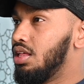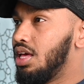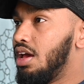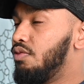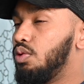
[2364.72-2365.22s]

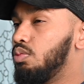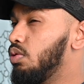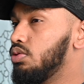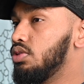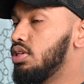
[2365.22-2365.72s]
everyone
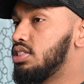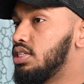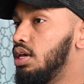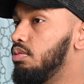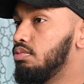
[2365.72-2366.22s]
won't do the
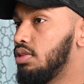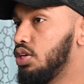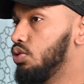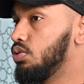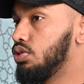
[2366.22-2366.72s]
same
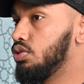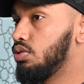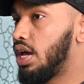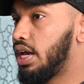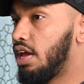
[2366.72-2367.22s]
that you would
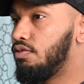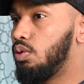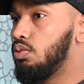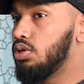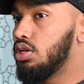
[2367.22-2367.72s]
do. Like,
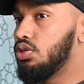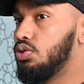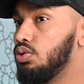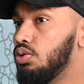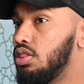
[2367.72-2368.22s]
everyone wouldn't
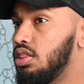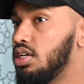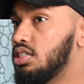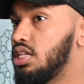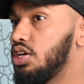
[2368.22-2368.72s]
do
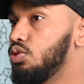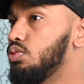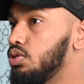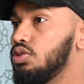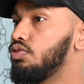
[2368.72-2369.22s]
things that you
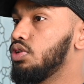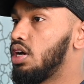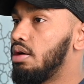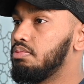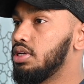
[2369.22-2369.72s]
would do for your
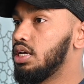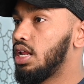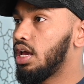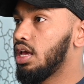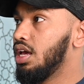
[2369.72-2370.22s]
company.
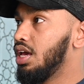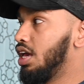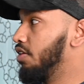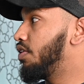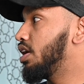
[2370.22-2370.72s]
Like,
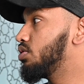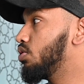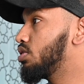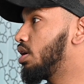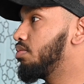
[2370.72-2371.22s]
if I
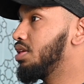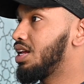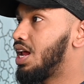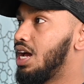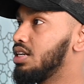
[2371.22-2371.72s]
saw something
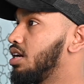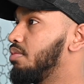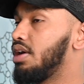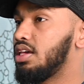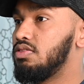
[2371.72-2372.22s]
and I had to
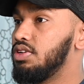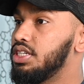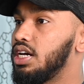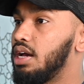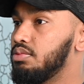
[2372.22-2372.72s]
come back 3
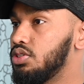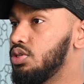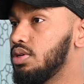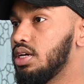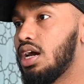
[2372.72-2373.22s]
times to
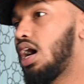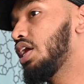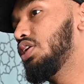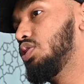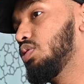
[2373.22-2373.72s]
do it,
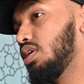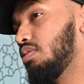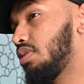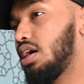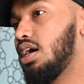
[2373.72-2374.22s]
I'd do
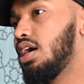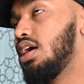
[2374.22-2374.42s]
it, but